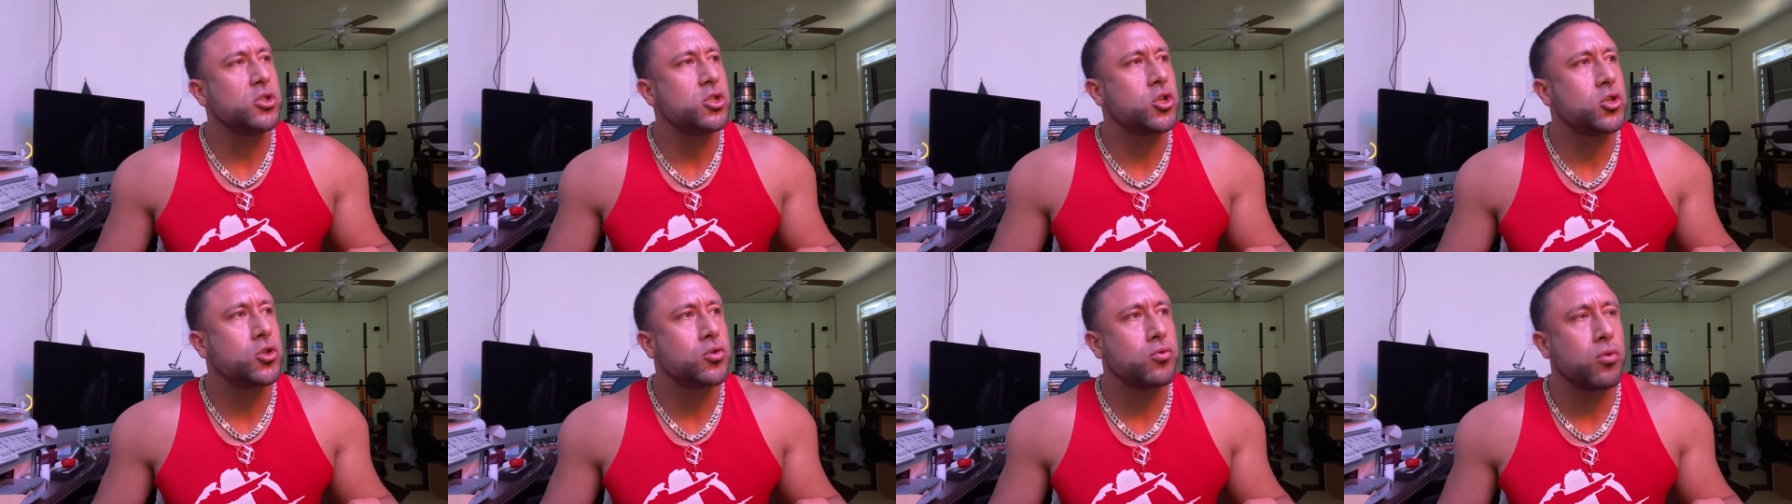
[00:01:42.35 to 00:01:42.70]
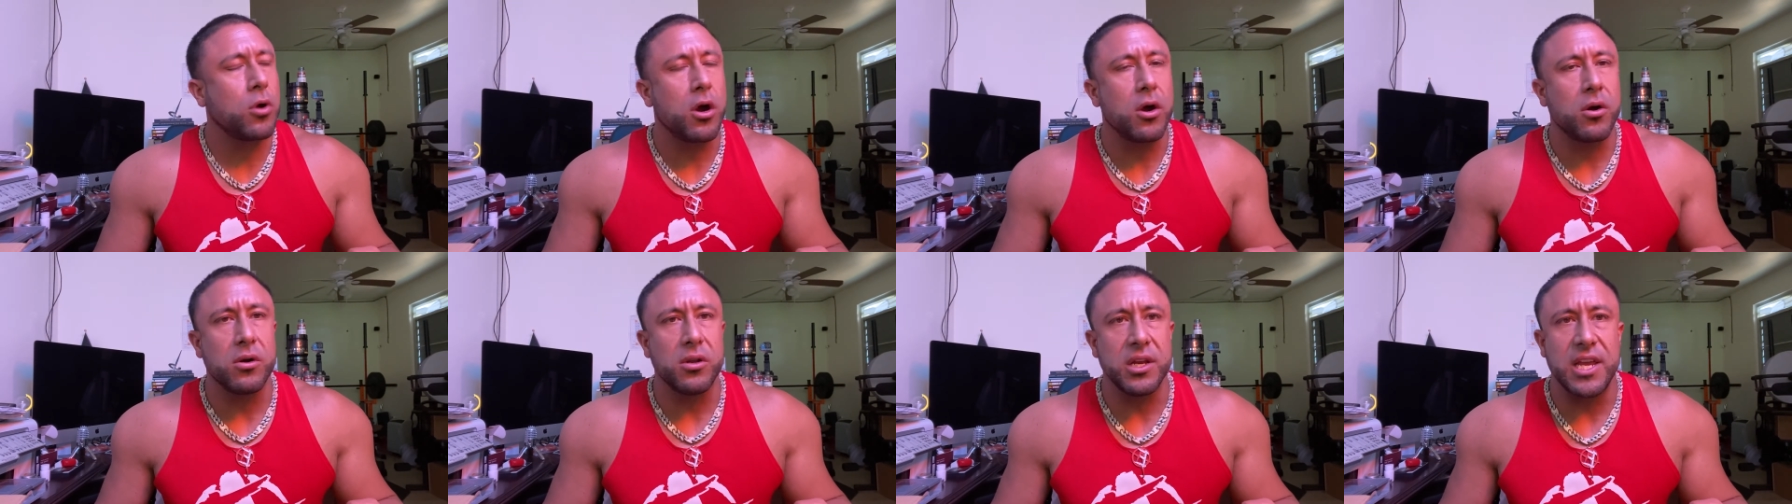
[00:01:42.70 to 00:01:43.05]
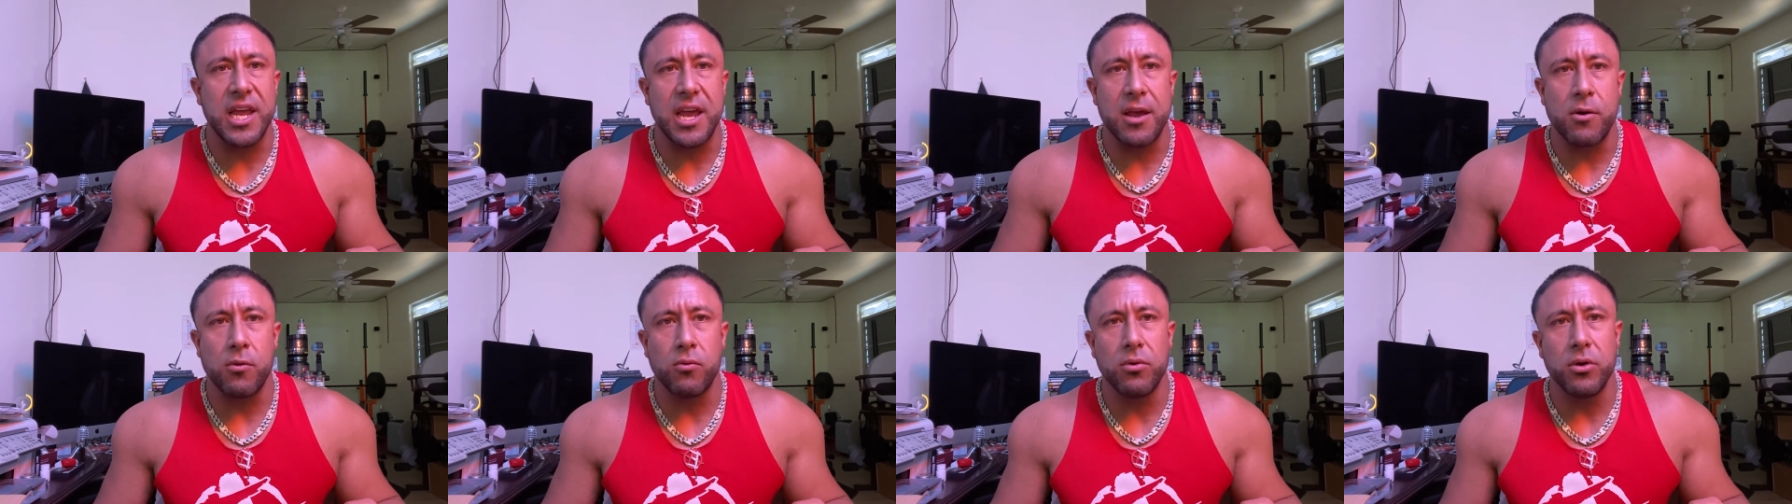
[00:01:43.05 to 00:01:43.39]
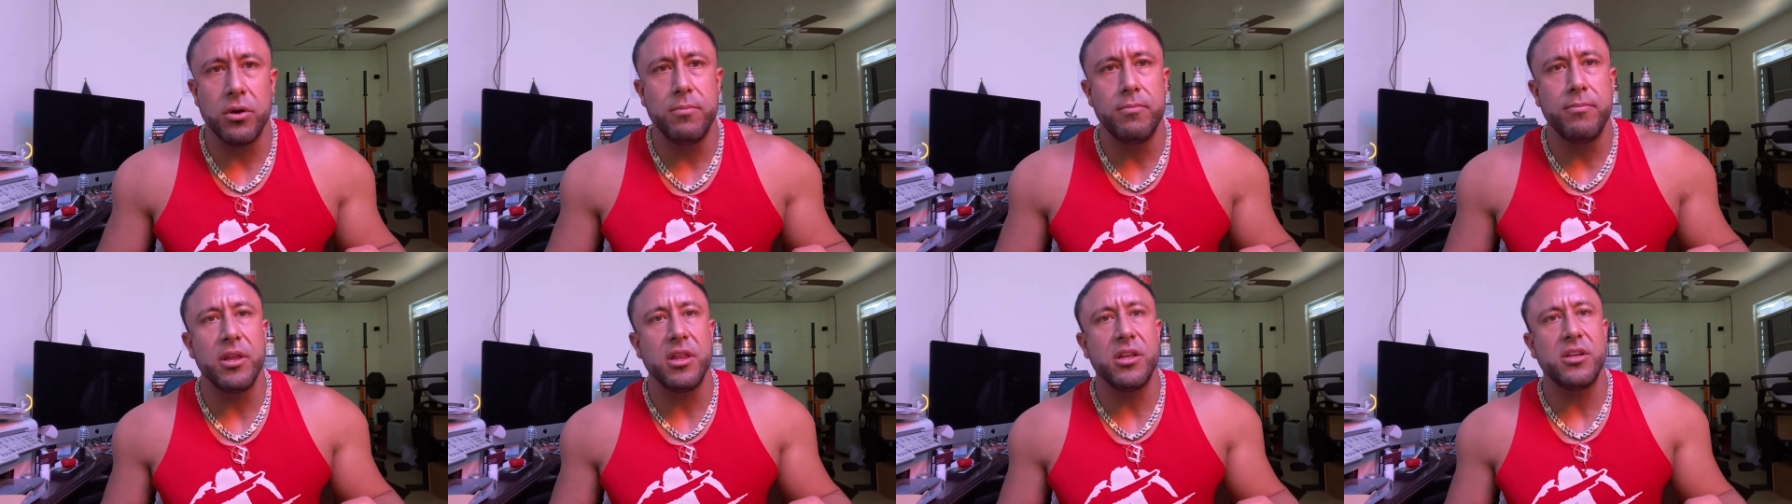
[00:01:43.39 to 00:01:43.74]
struggle and get
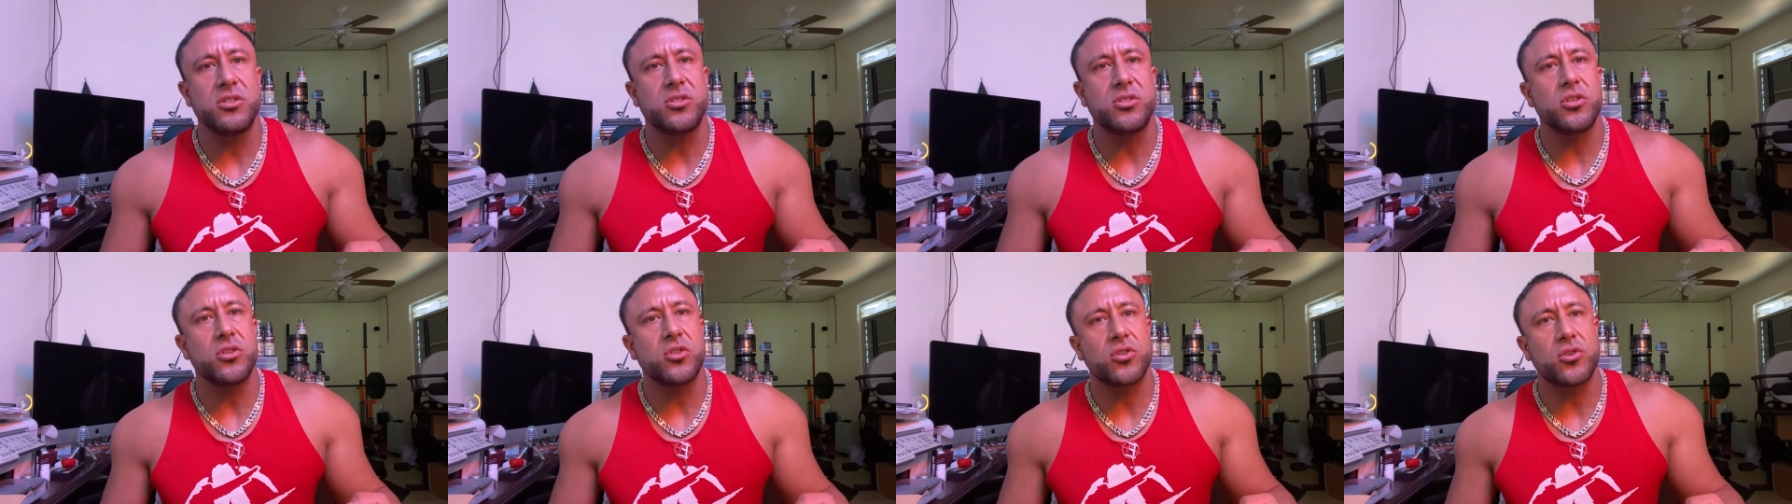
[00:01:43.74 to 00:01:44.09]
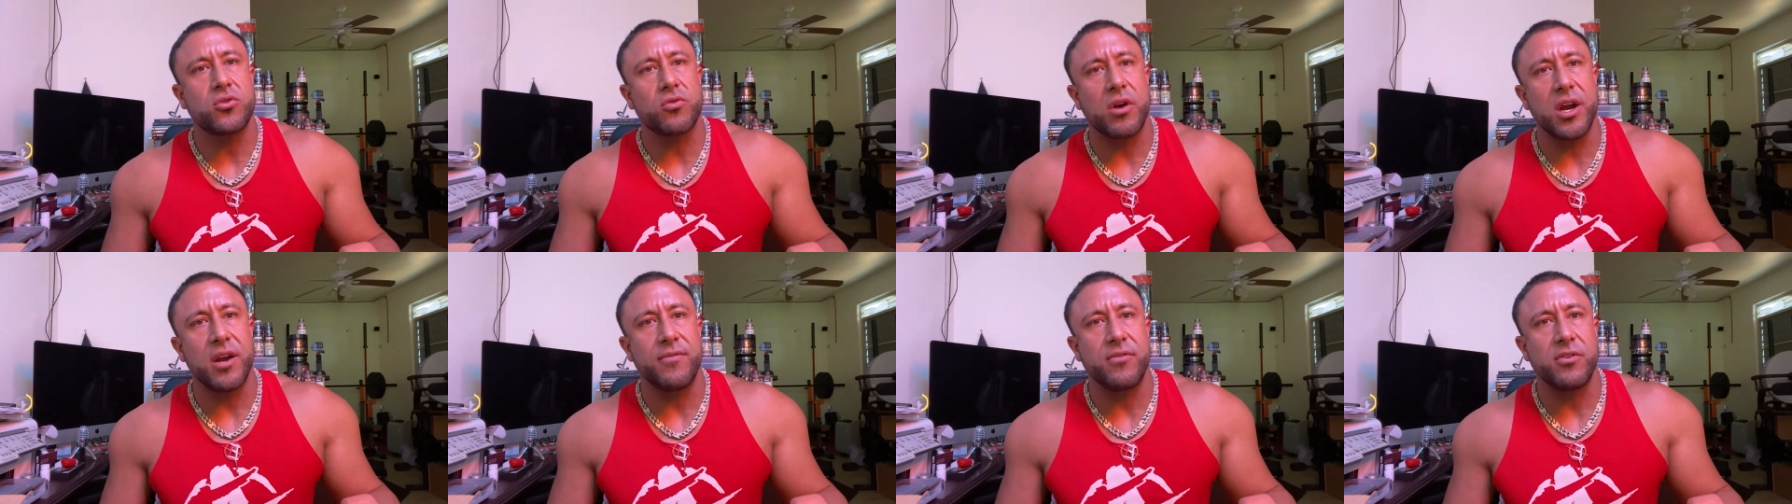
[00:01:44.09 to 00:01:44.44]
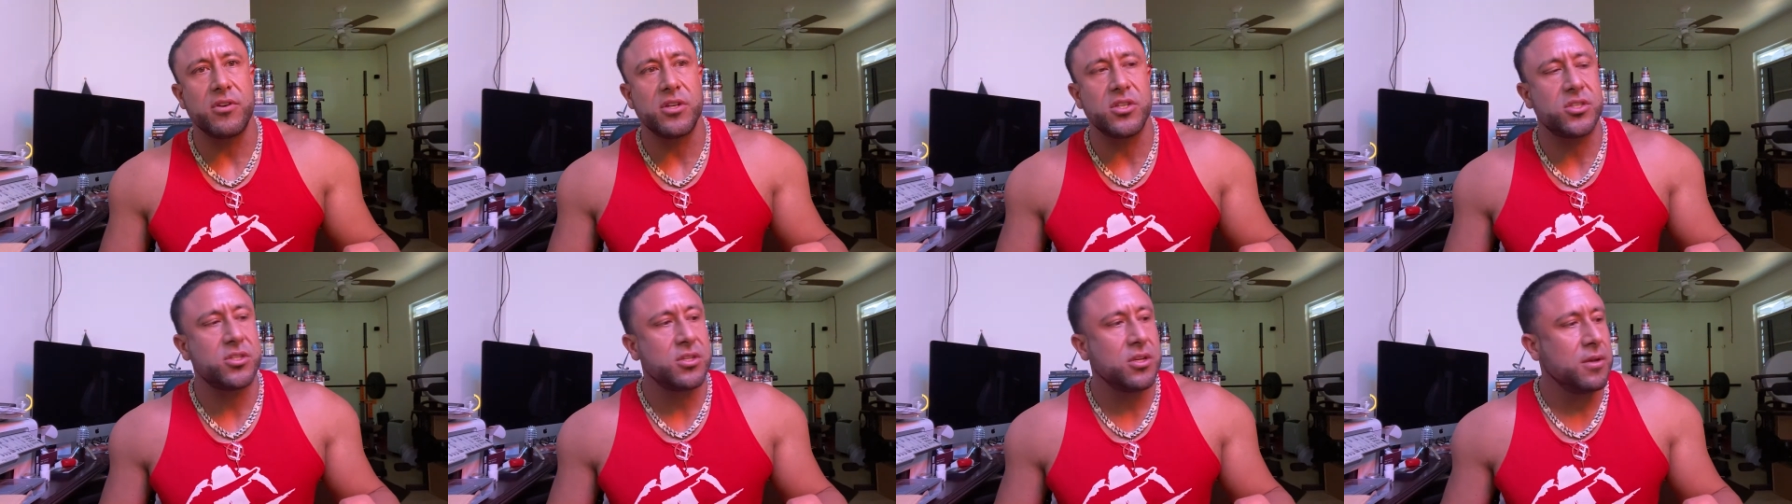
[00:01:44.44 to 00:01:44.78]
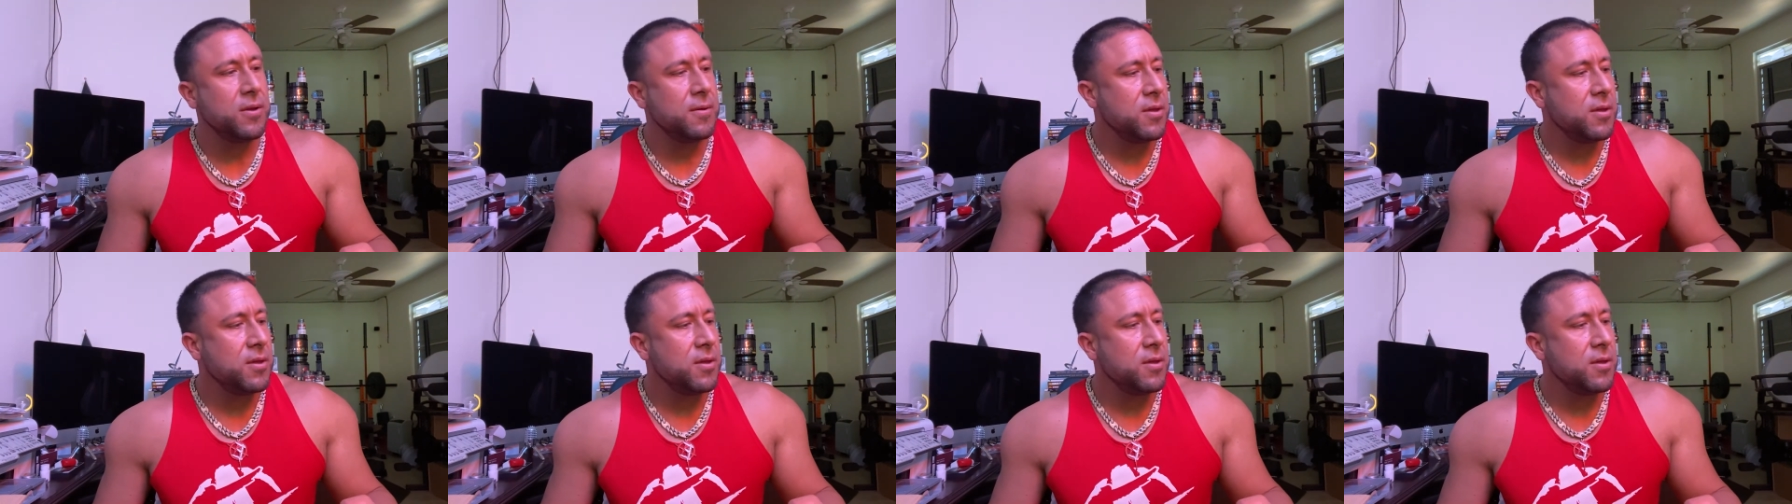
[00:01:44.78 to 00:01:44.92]
1 million subscribers